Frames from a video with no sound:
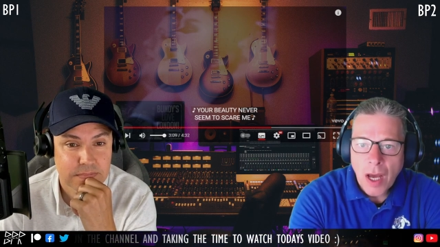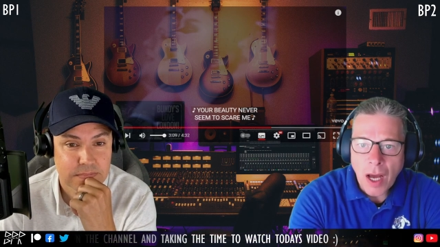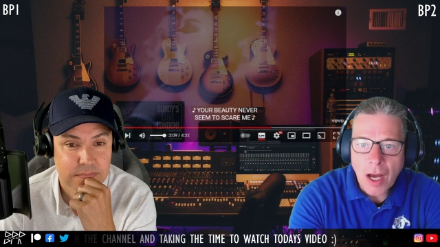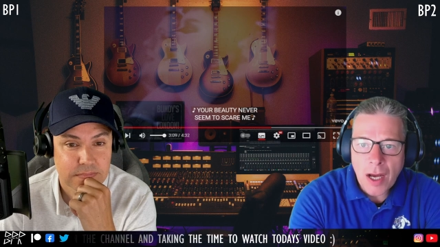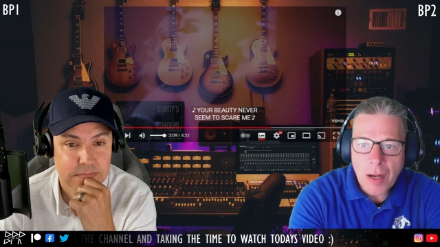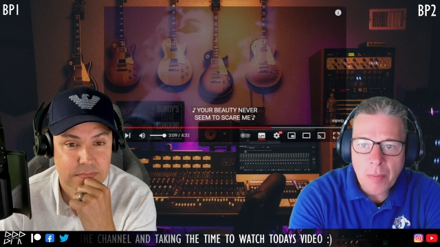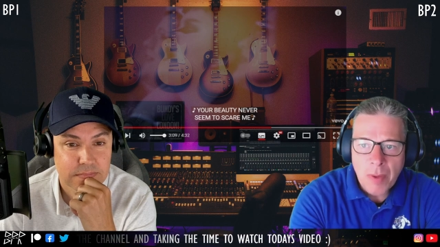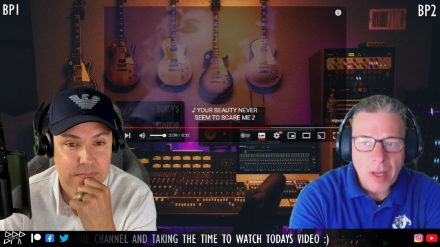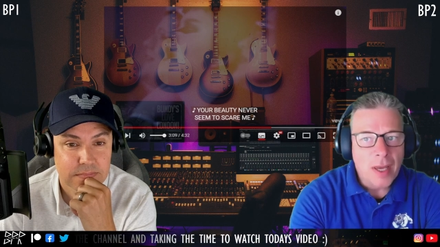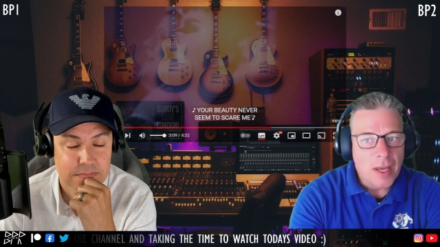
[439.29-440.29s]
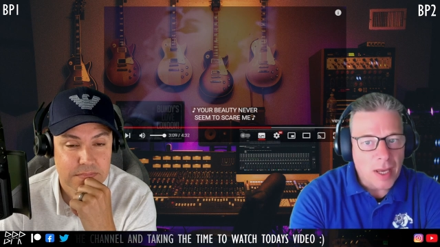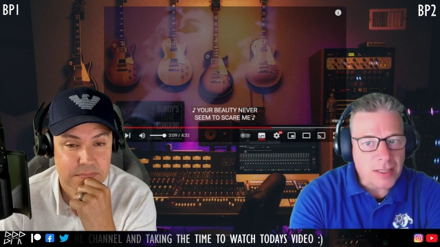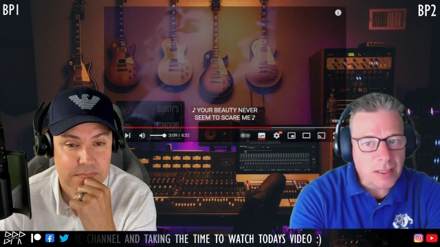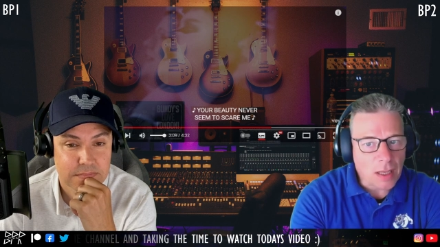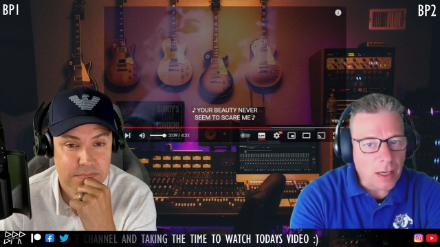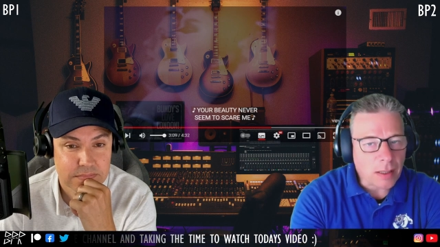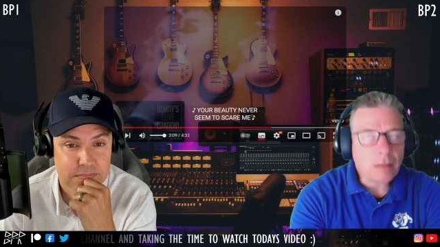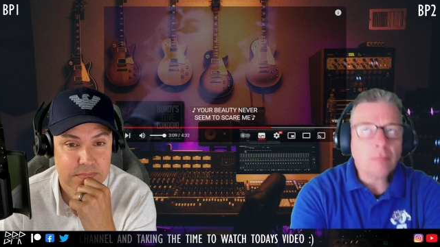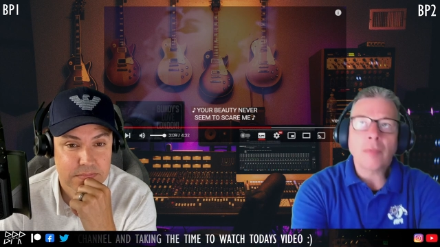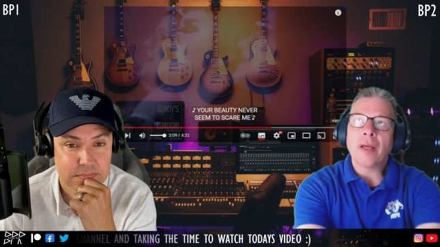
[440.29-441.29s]
Speaker 1: Um, it's
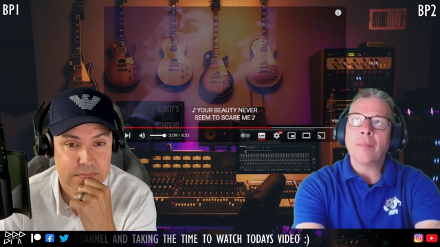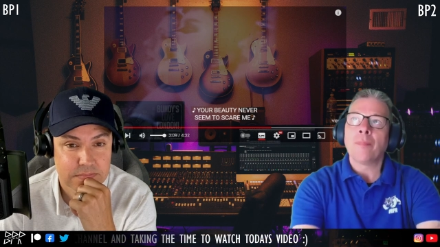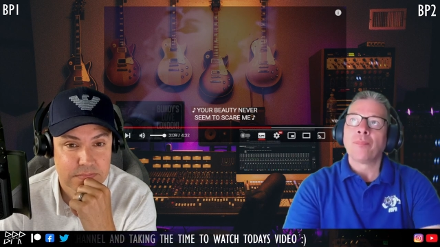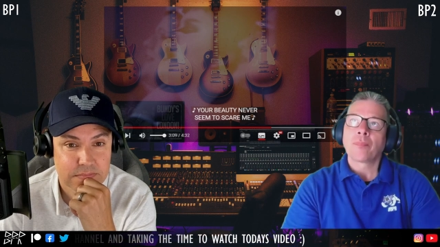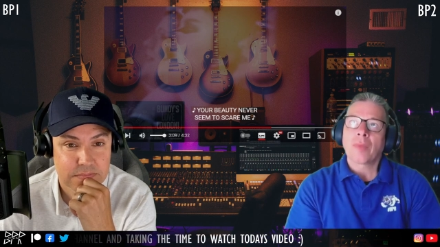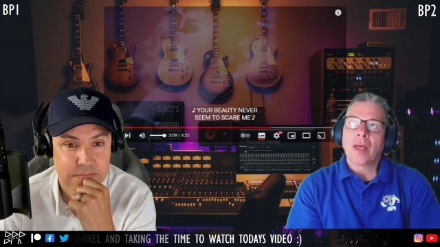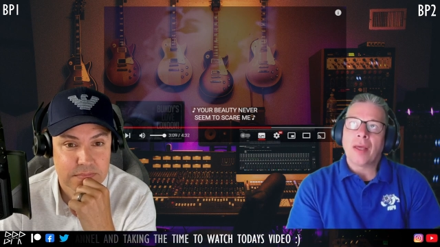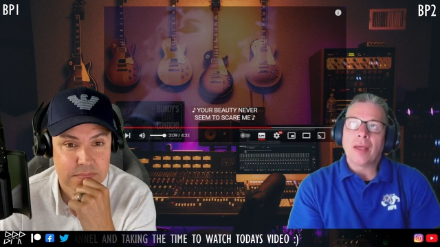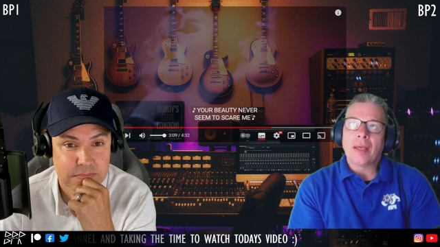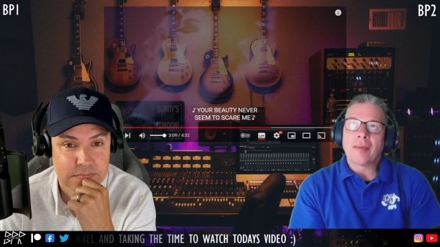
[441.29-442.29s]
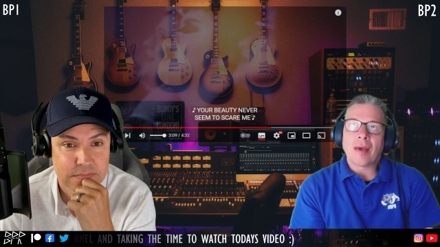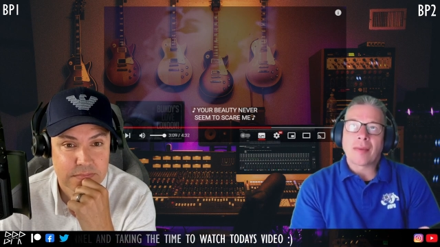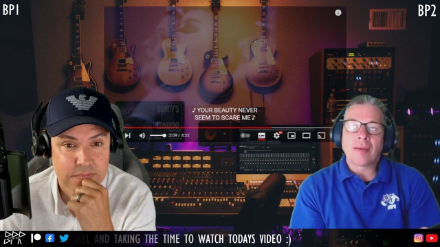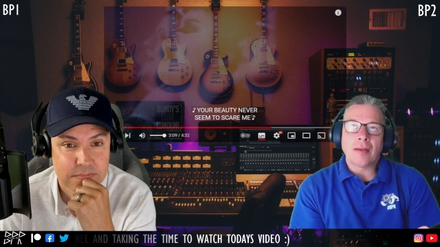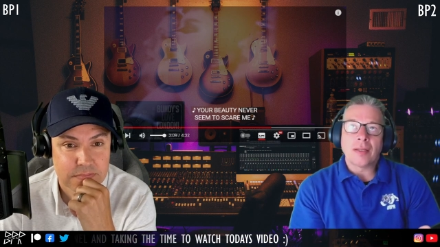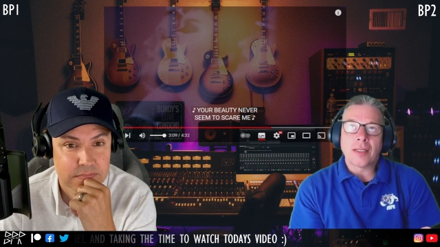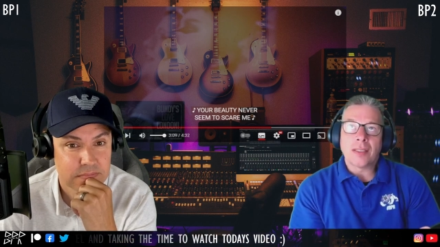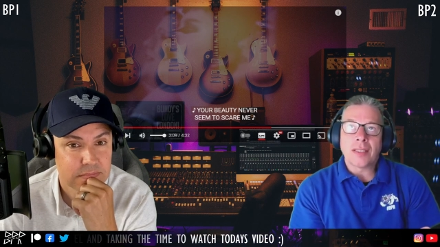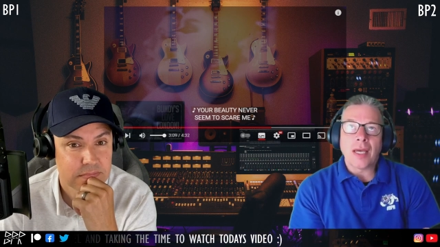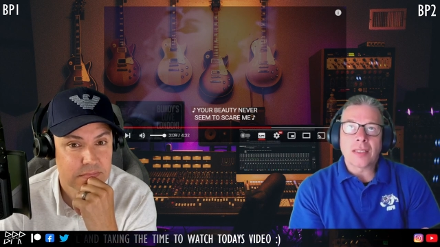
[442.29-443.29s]
like it's like, like
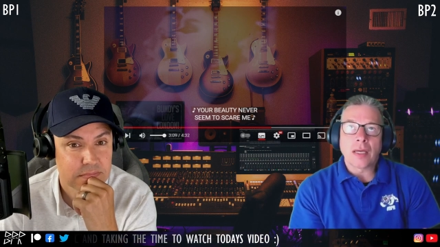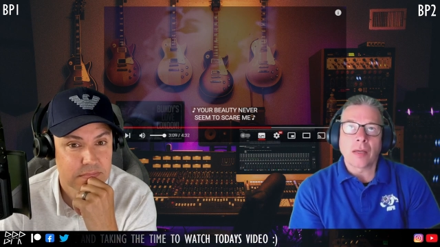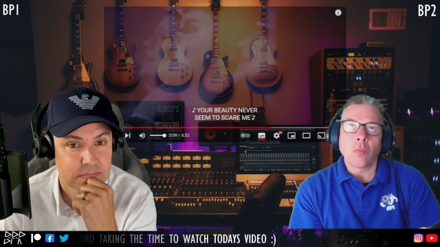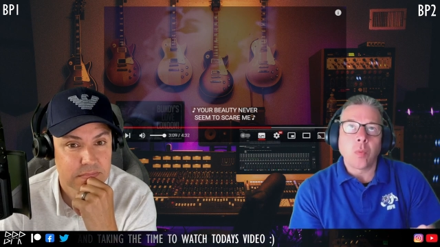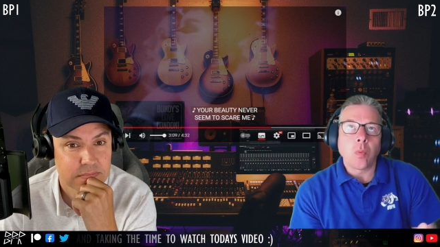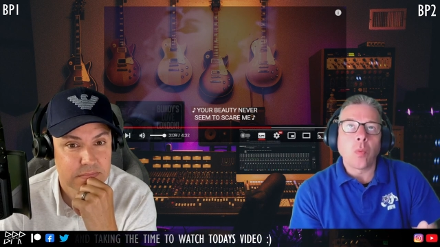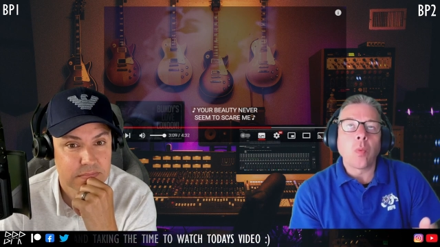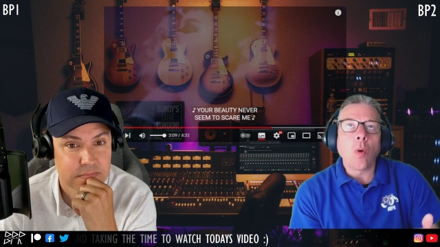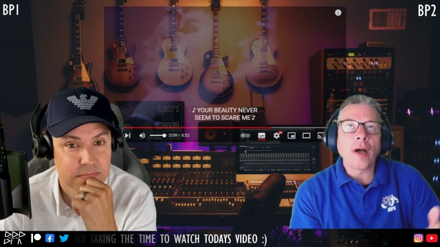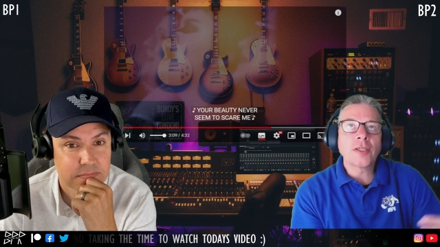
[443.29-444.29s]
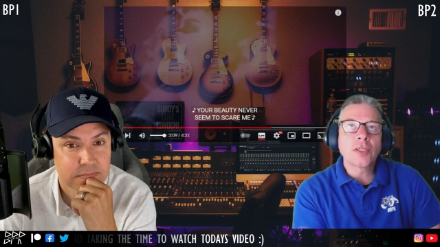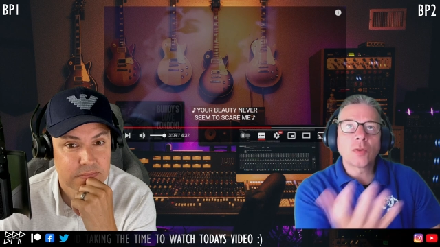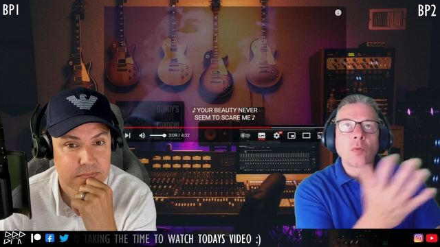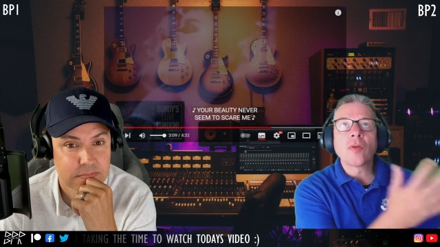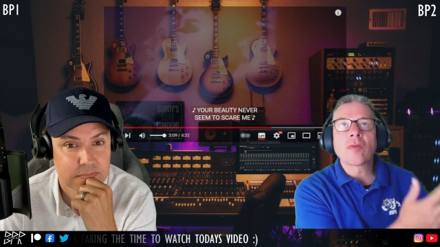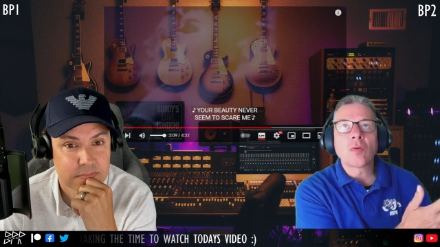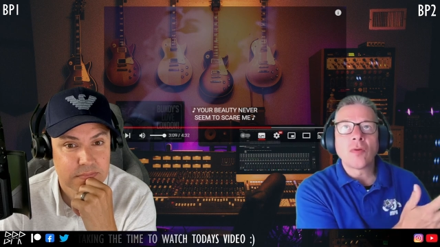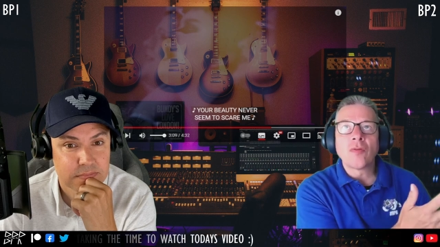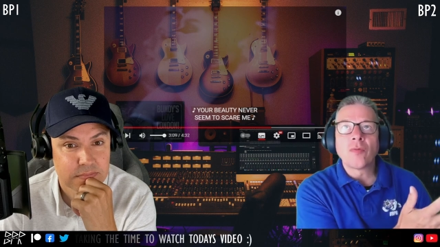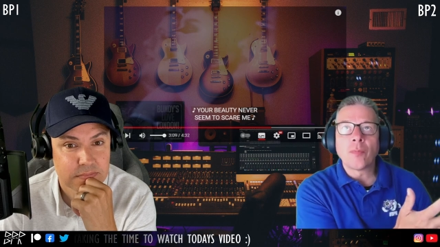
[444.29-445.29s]
you say, it's like why should all the sort
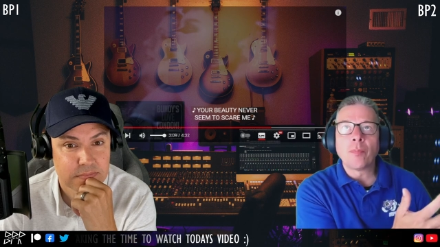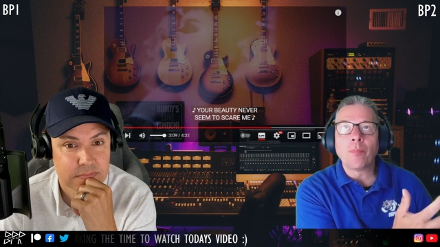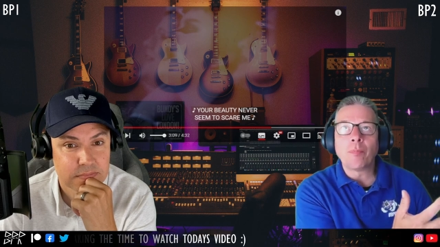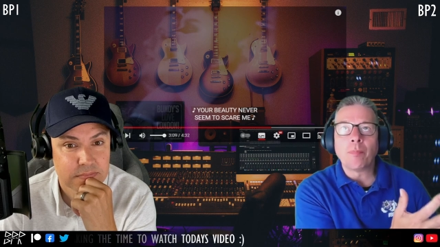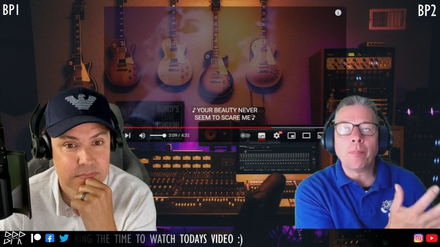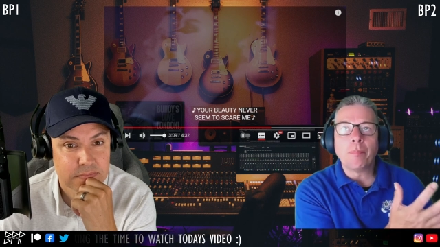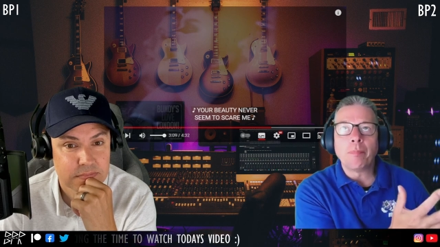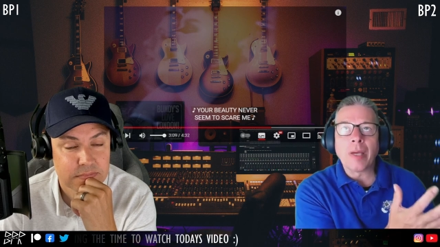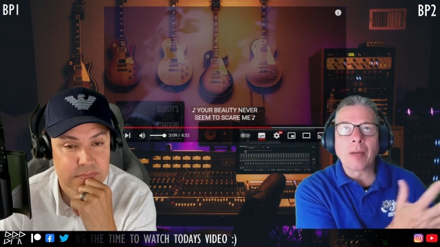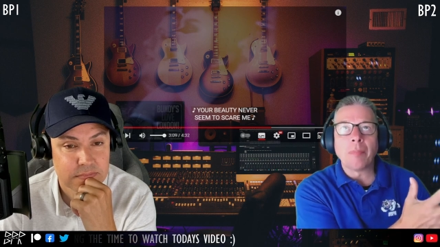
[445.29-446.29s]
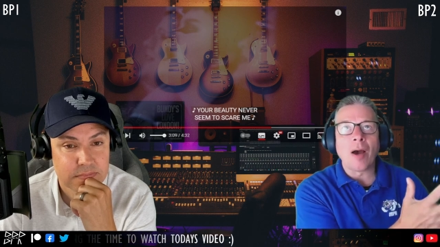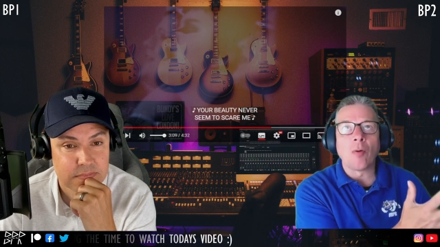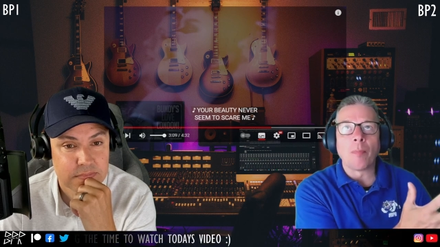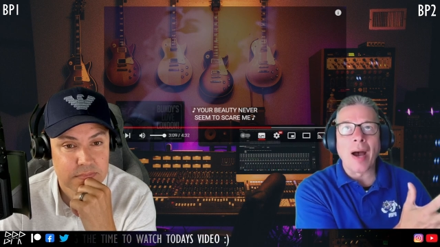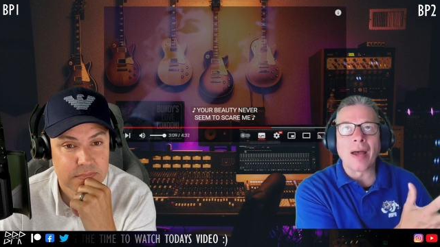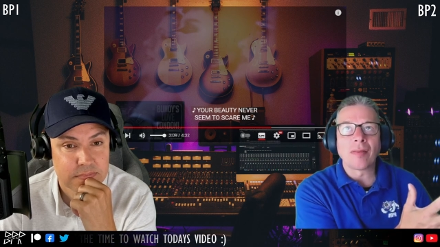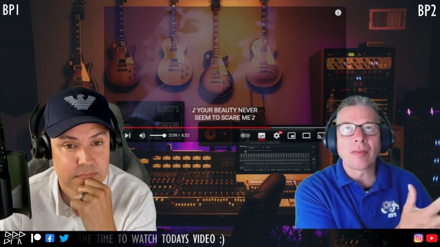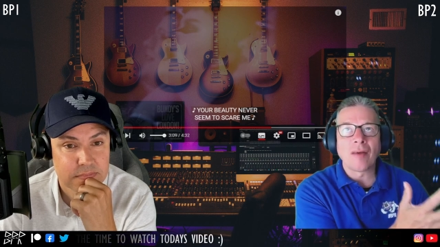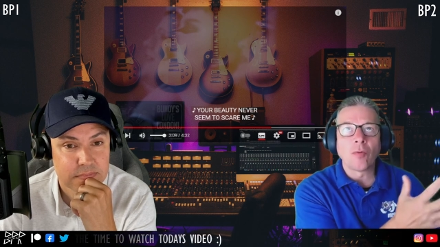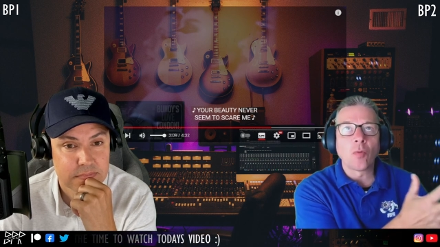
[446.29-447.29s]
of big metal bands
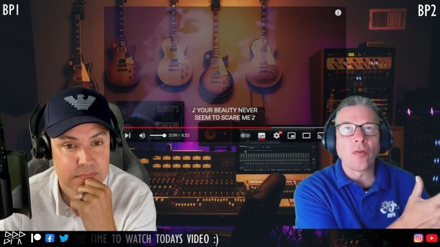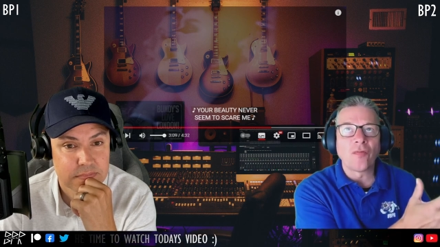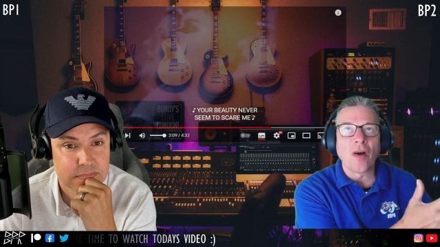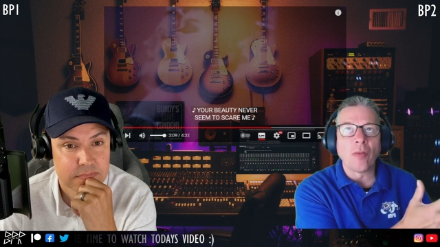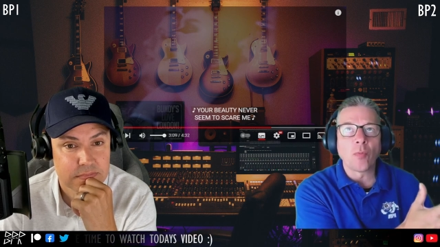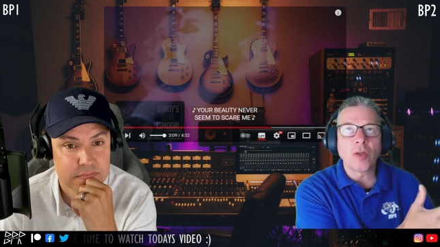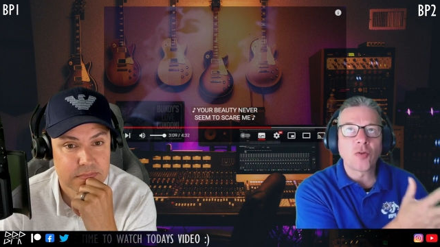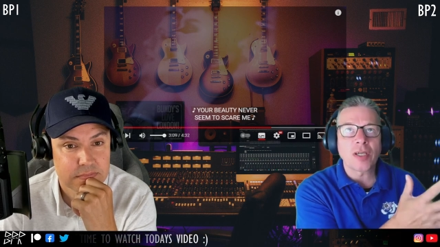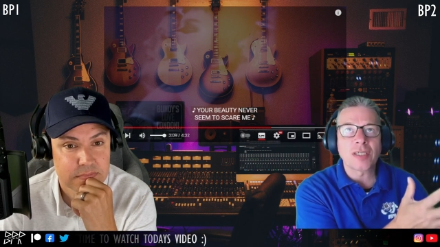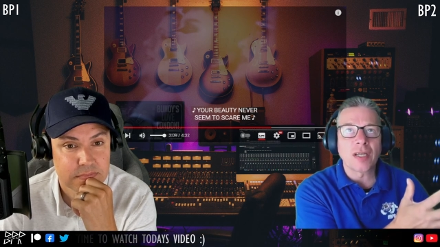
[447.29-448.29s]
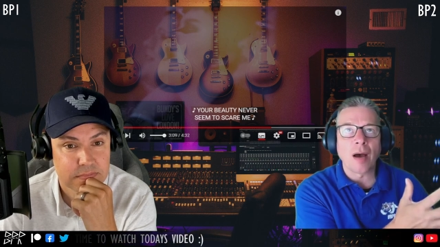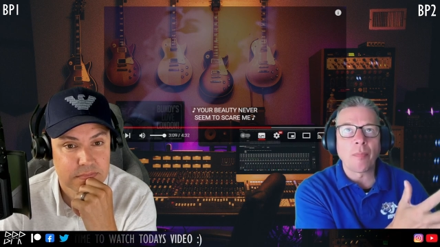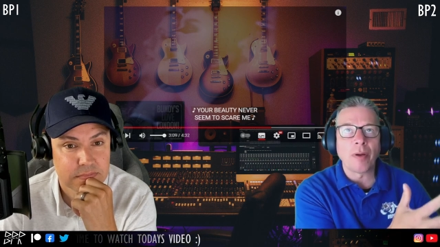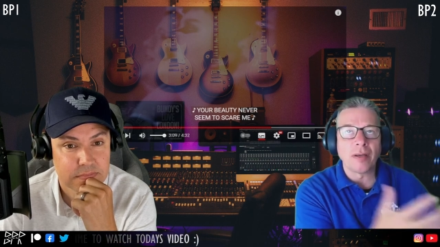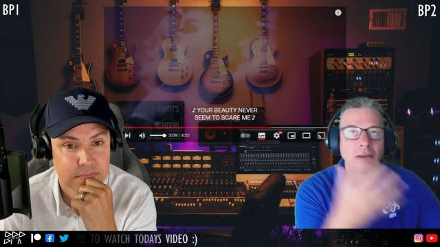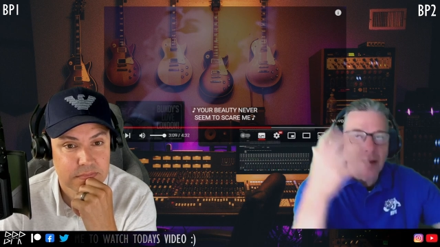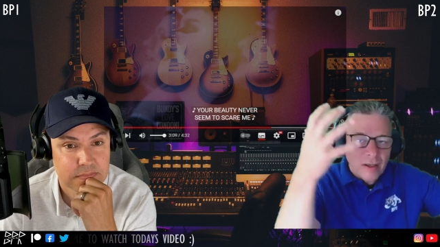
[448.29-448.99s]
have all the fun with dressing up and